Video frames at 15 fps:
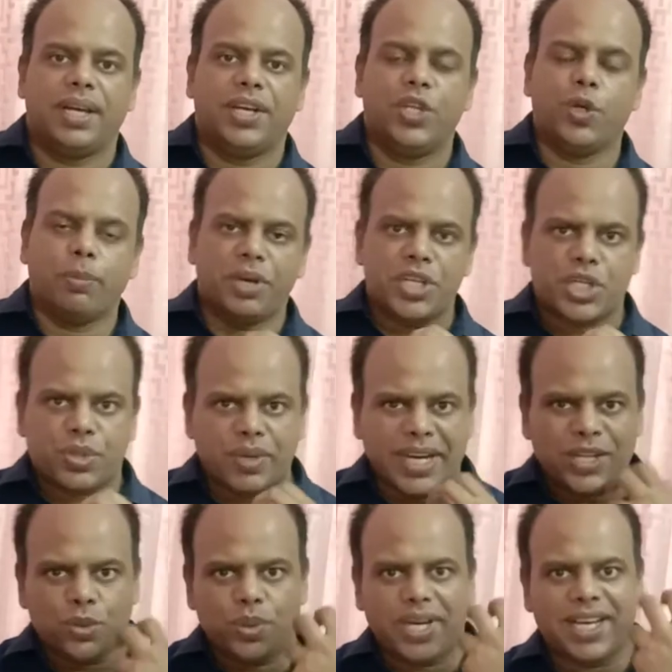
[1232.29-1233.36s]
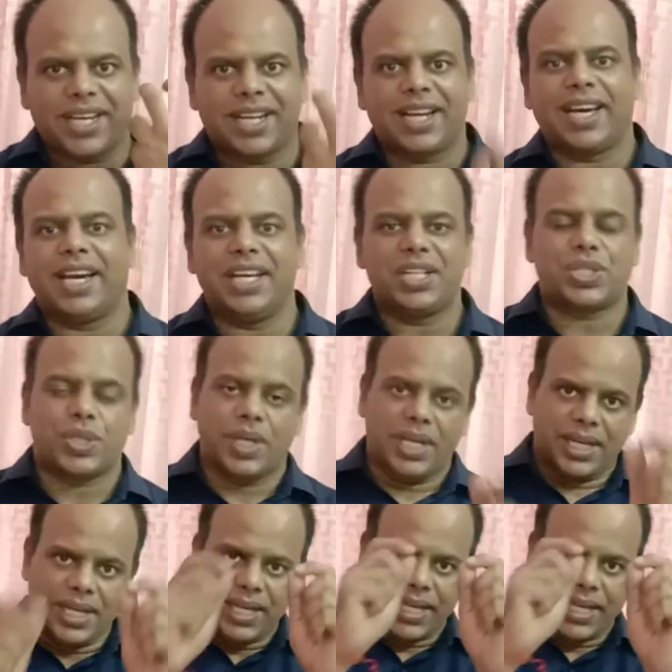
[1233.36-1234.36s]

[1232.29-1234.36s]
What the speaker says: You must try to analyze